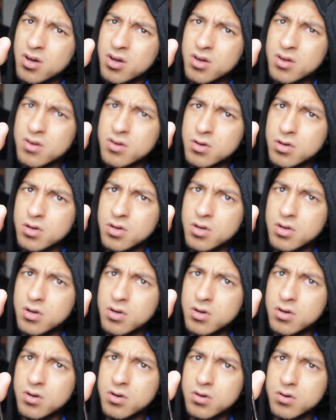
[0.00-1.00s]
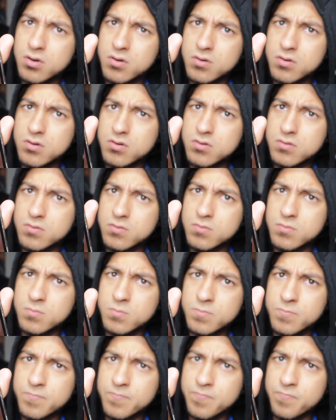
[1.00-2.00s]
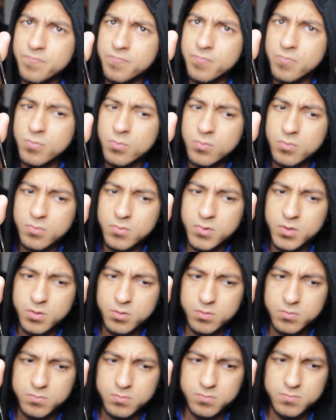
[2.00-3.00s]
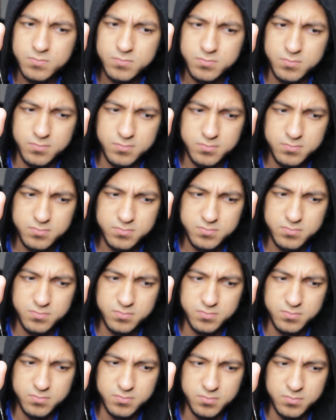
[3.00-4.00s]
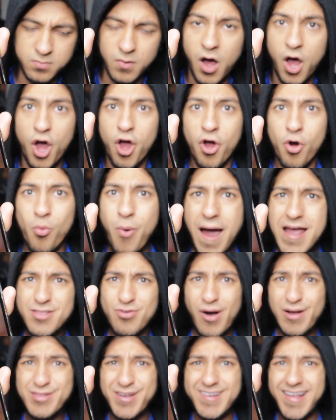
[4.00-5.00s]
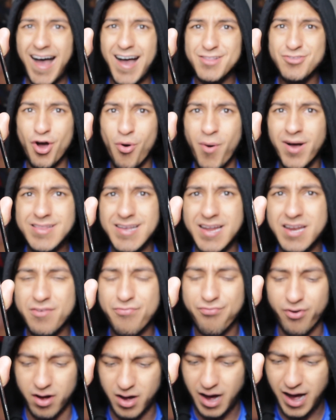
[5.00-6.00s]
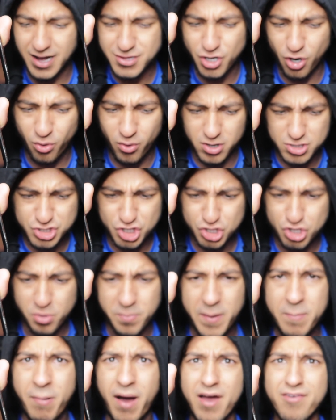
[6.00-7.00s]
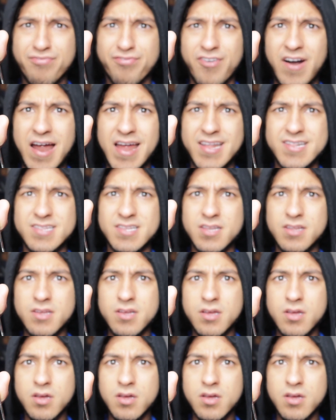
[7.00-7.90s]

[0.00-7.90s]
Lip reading: I'm Chucky, and I'm your friend to the end. Heidi ho. Wait, I don't want you to be my friend.